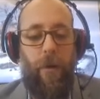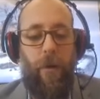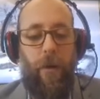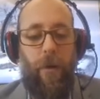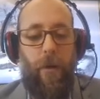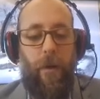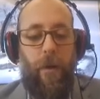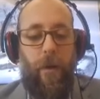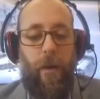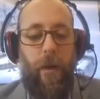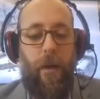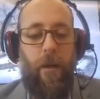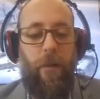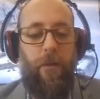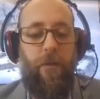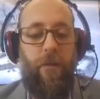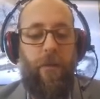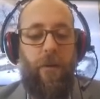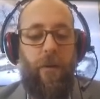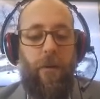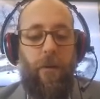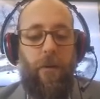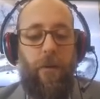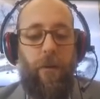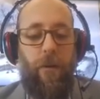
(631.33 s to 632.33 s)
He
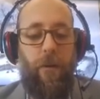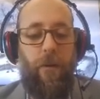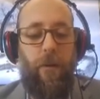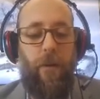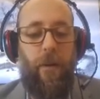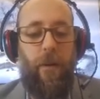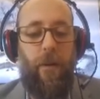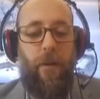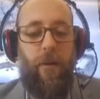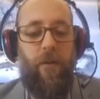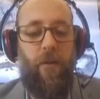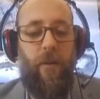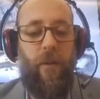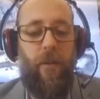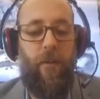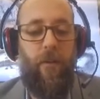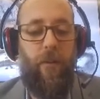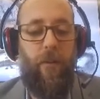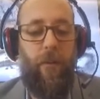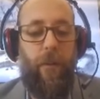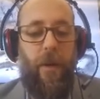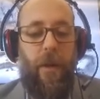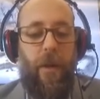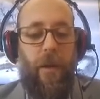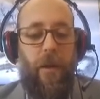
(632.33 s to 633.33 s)
circled
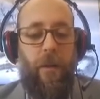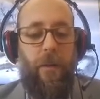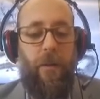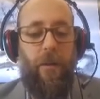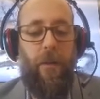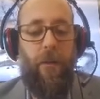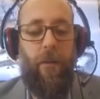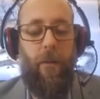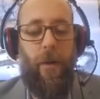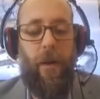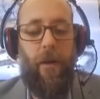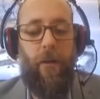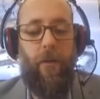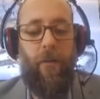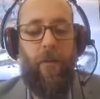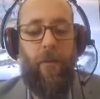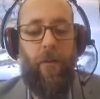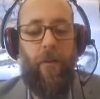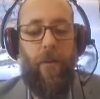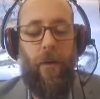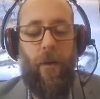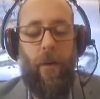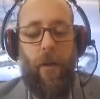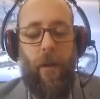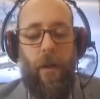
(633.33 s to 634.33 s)
just beyond the range of
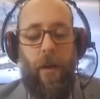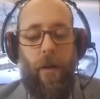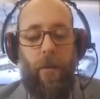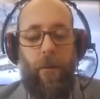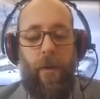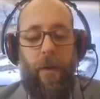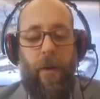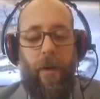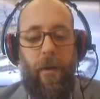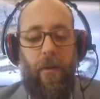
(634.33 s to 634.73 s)
the club,